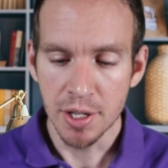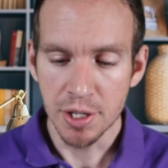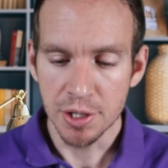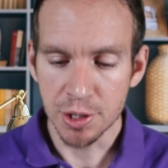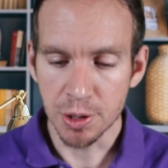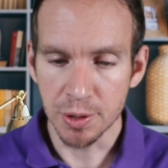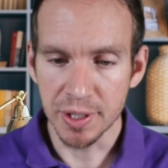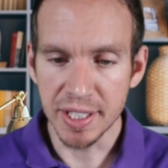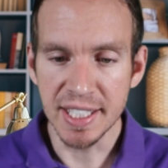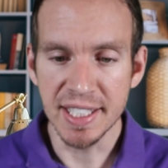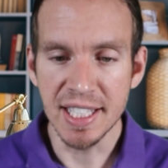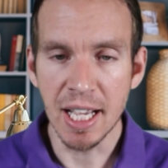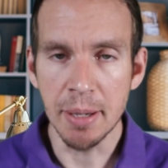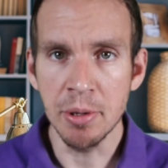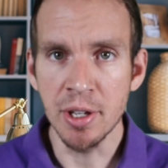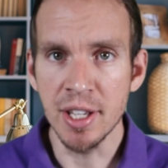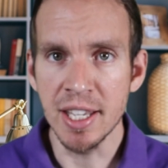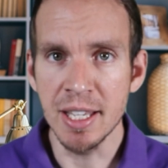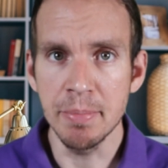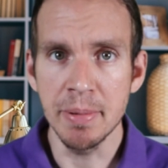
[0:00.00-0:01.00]
So the
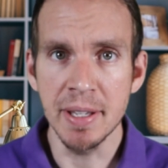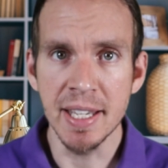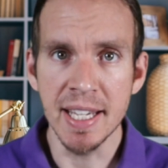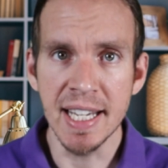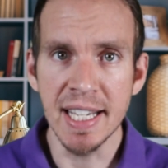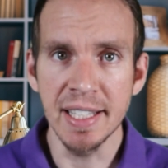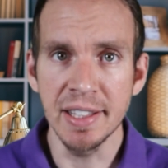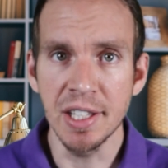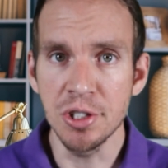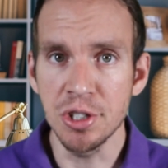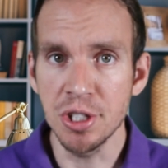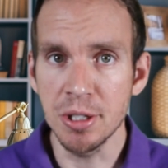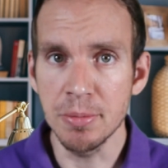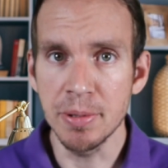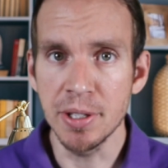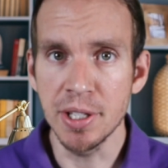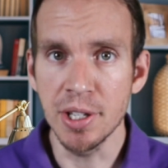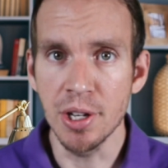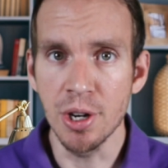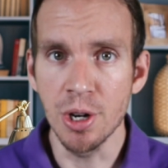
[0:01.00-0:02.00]
WEP and the
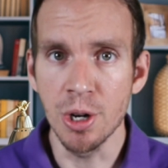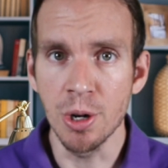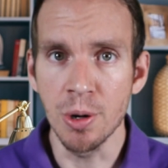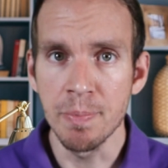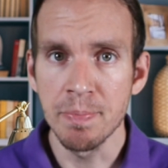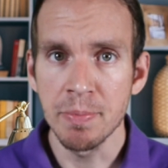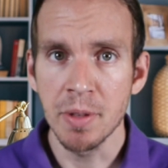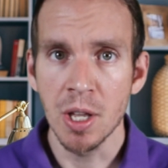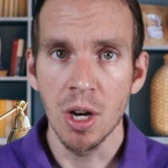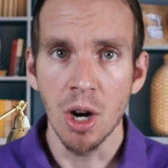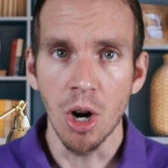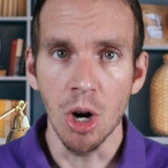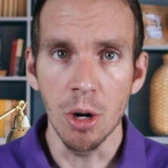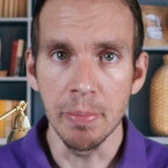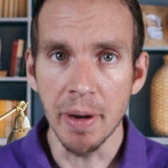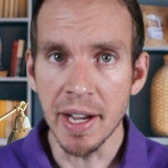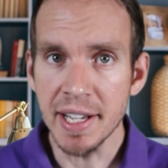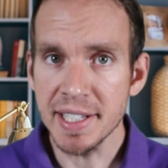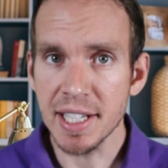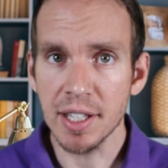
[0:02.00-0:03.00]
GPO are
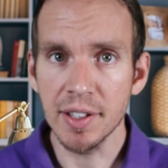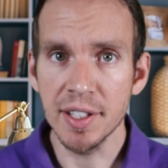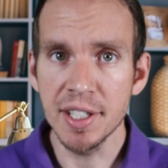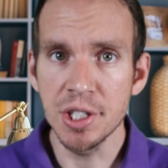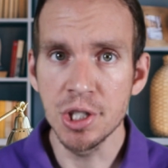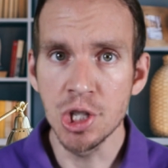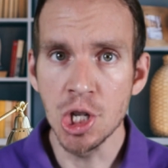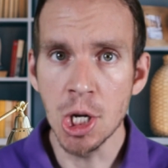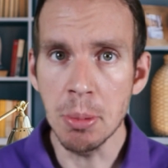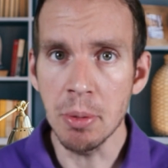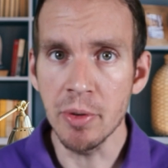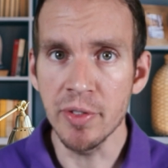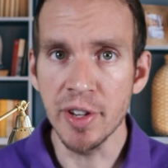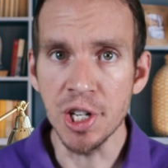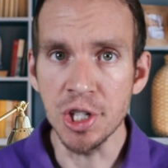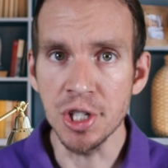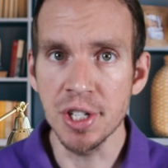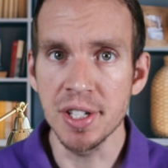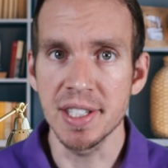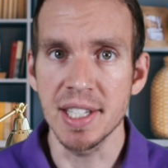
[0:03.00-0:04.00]
basically two
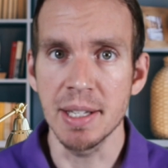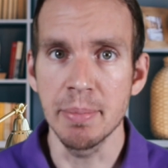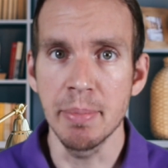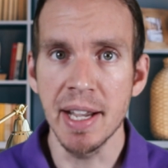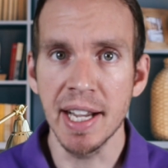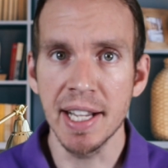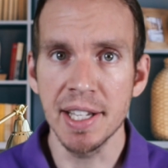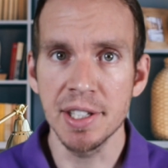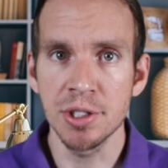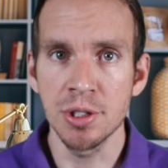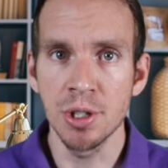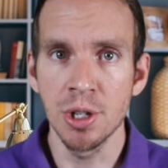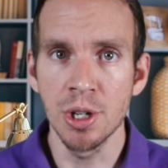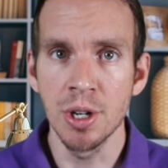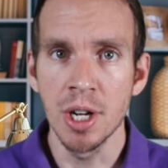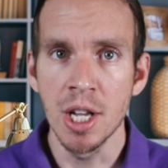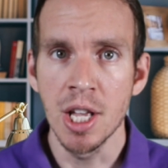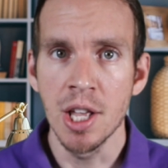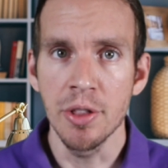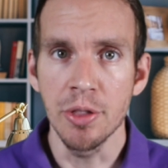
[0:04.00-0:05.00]
provisions that make it
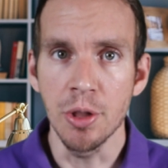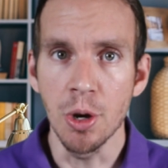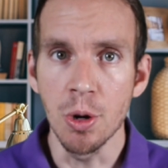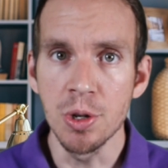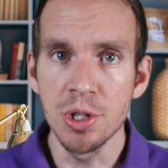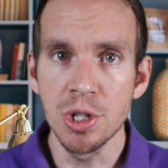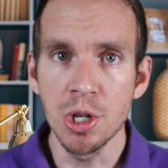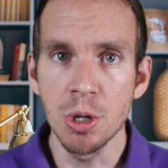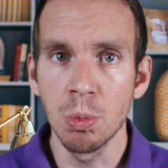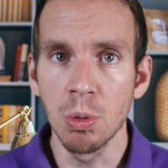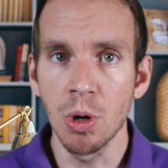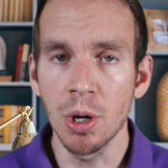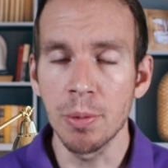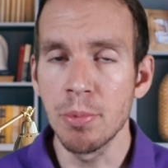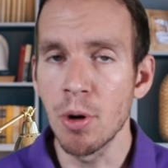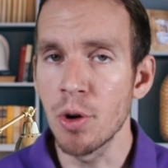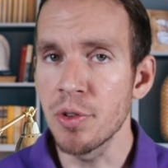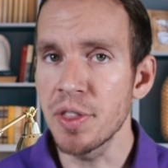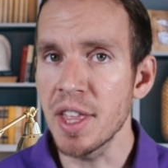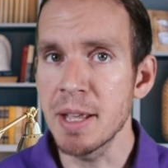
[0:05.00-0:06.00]
so those who work
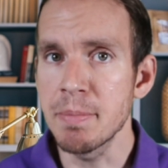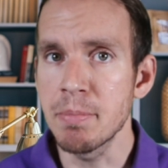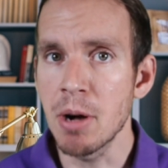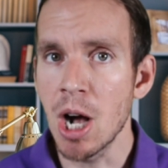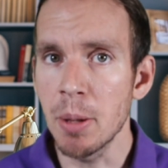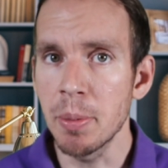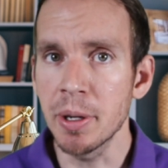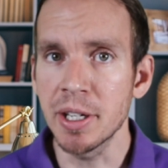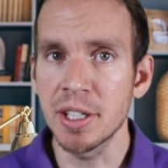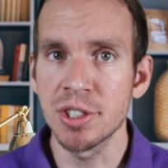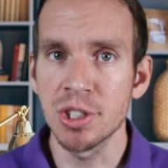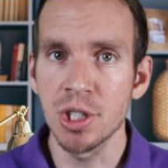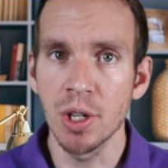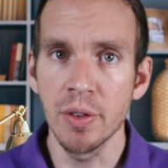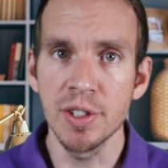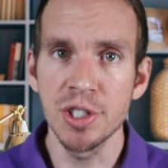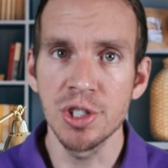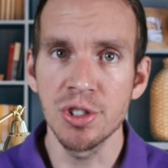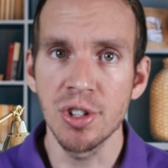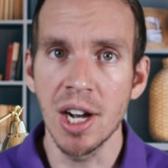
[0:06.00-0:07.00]
both a public
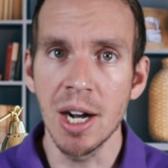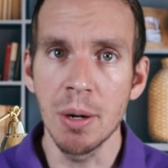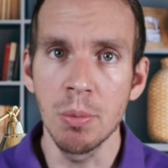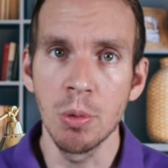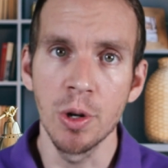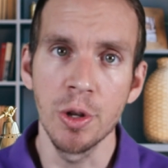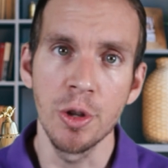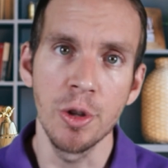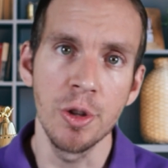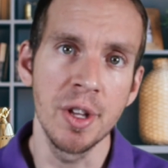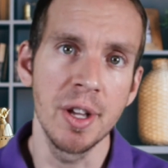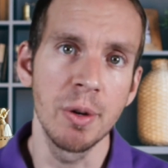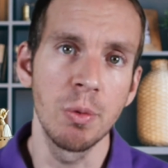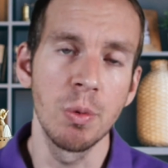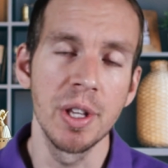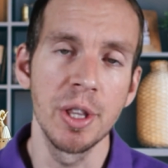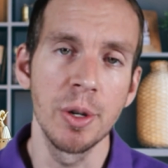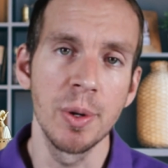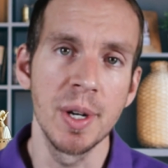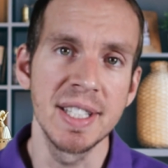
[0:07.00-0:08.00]
service job,
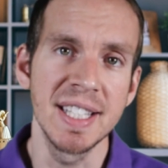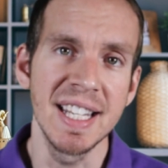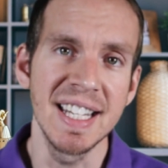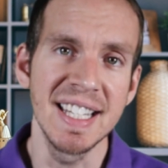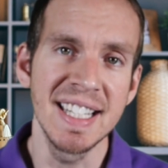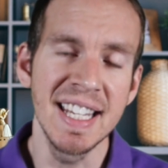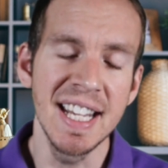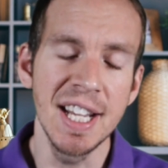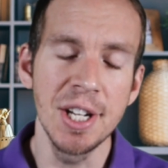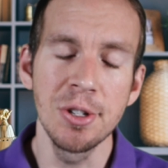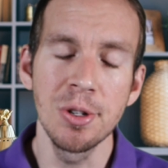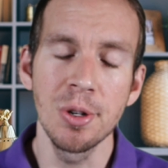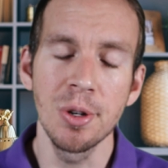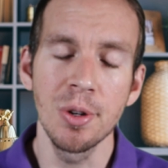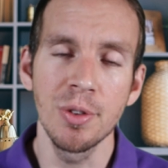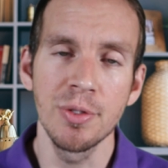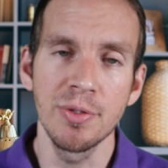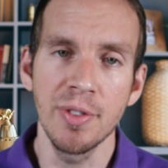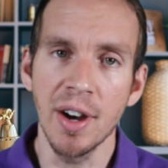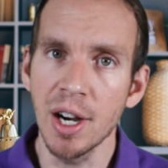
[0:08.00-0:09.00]
whether it's a
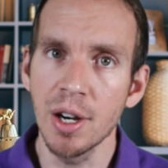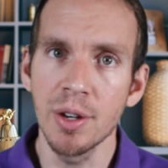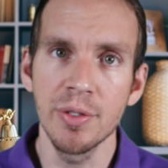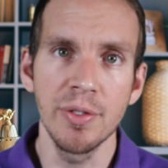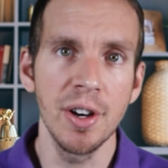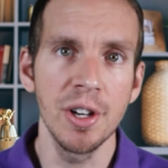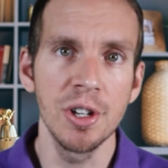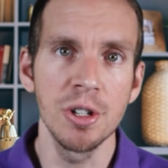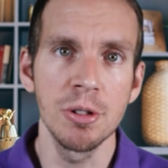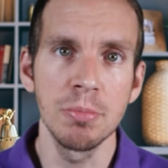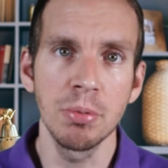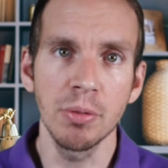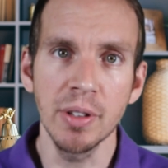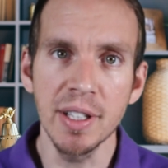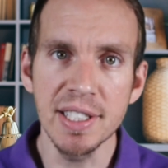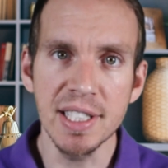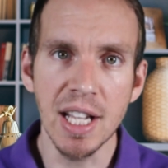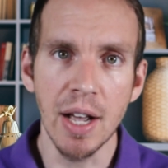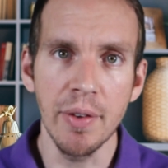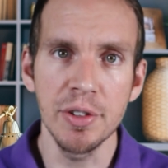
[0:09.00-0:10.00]
teacher, firefighter,
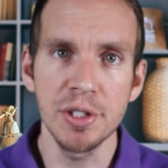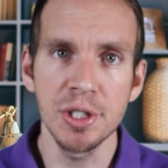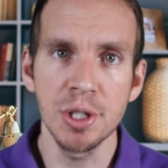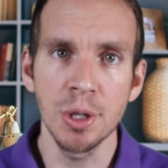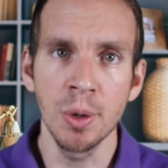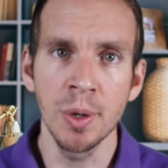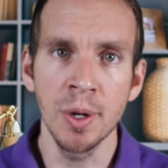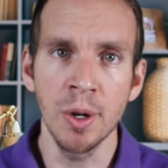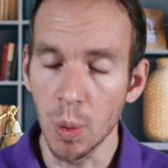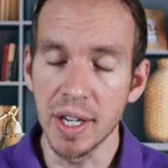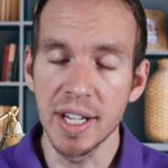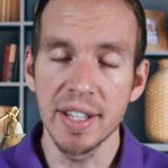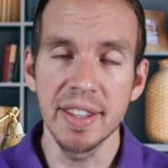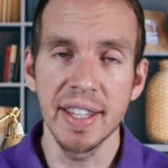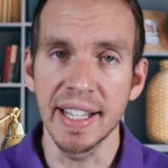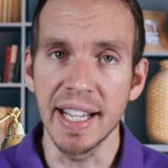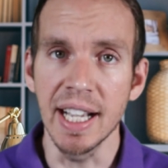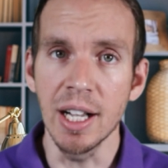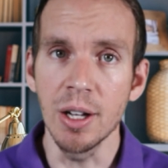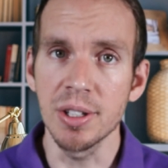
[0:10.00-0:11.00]
police officer, or
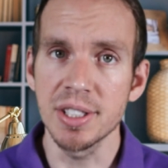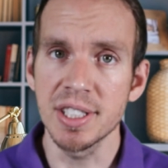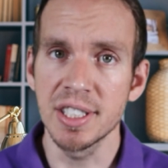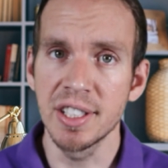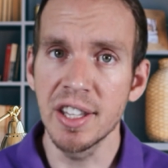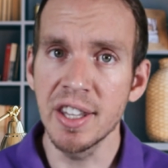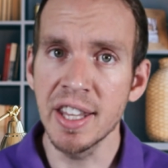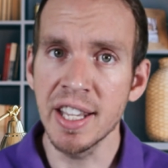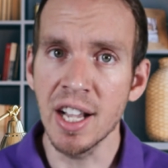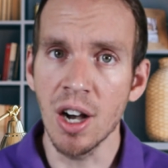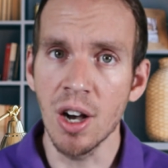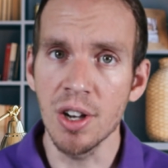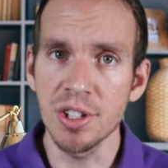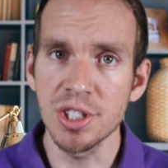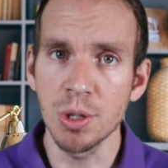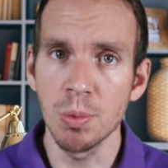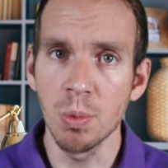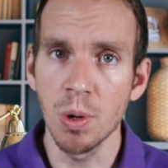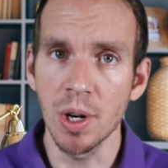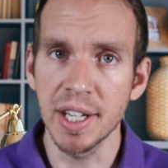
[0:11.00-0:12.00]
anything else, and then they
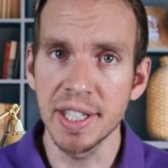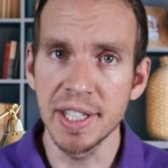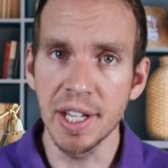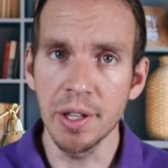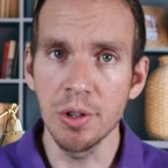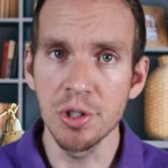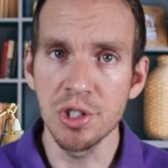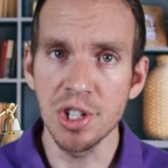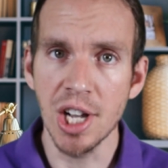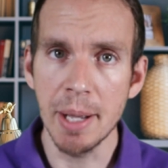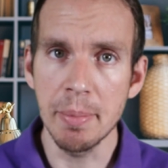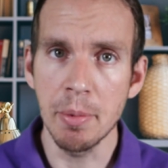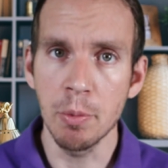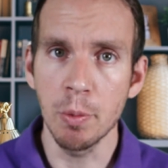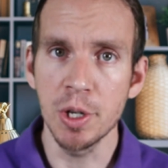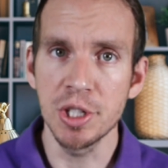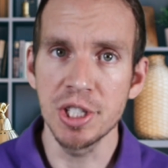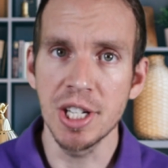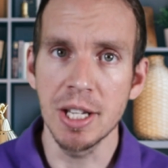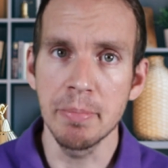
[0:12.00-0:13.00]
also work another job in
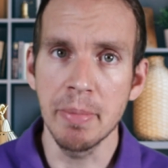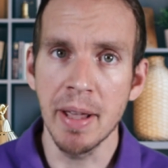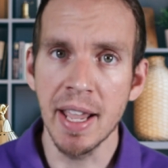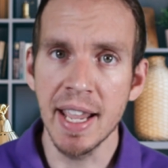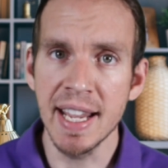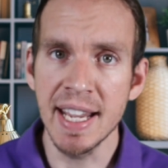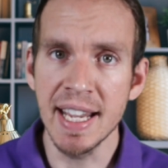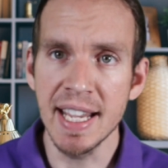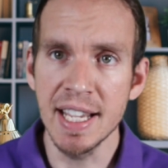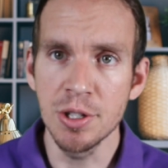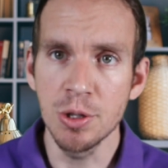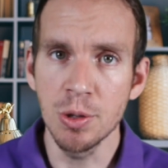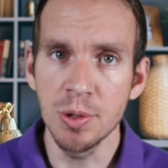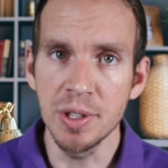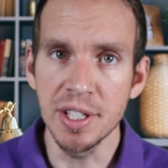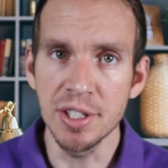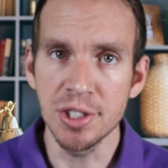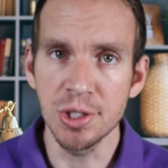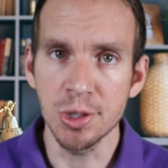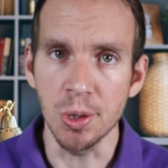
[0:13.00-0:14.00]
which they pay into
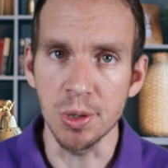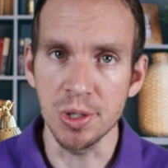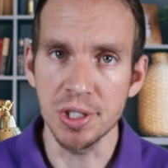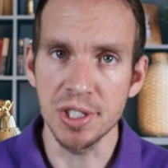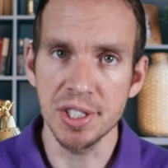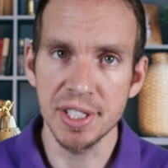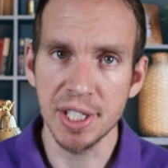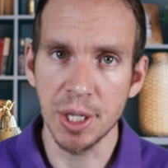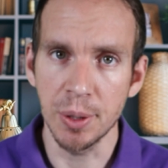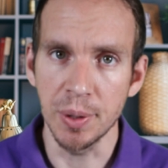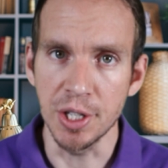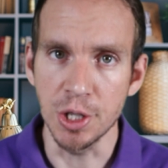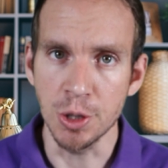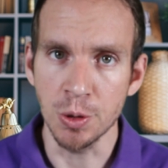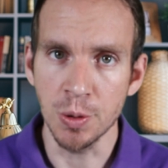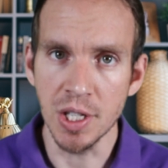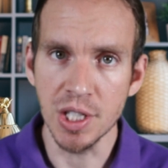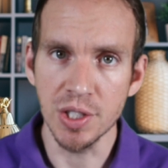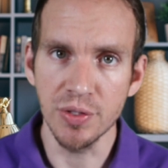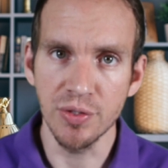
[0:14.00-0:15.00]
the Social Security
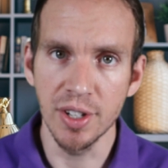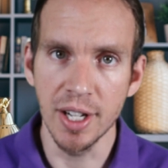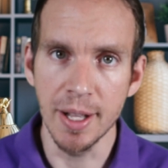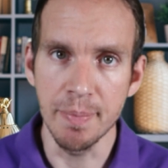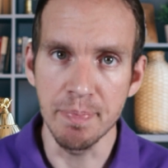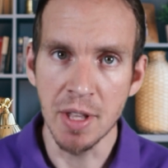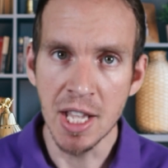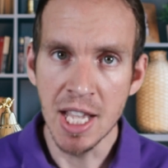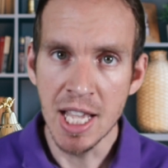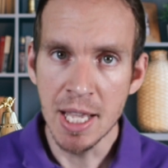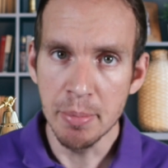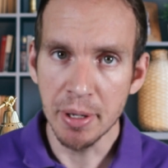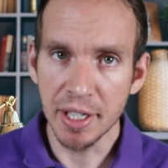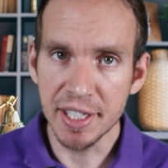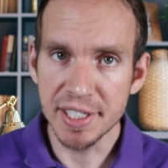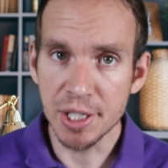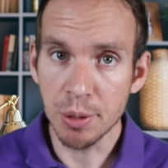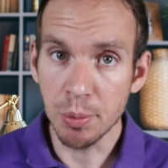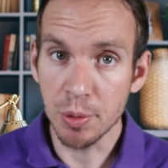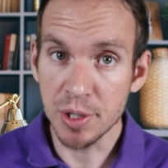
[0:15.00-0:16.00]
Trust Fund,
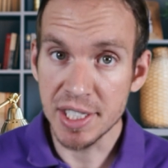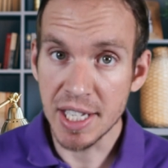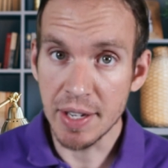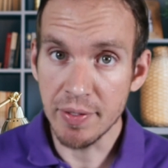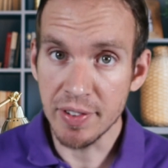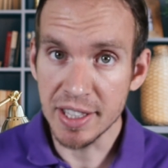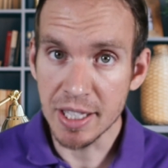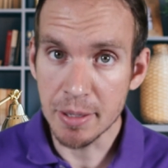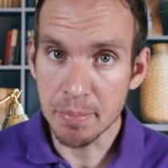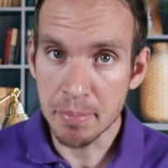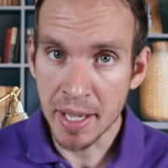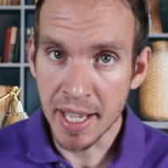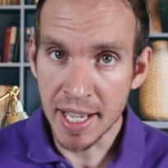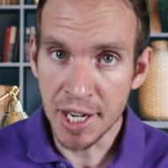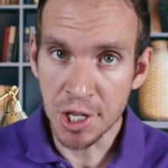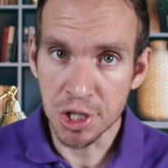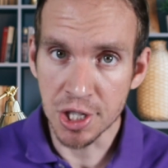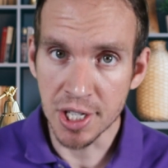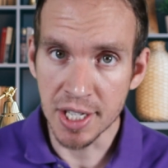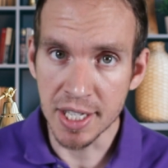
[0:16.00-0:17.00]
because they're receiving the
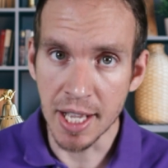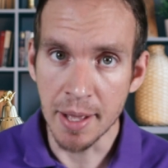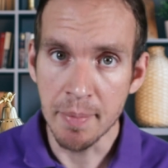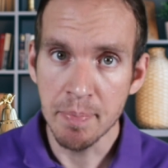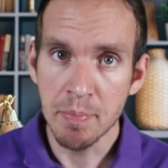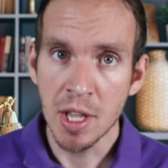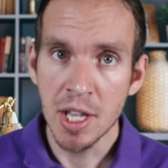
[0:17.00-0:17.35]
pension,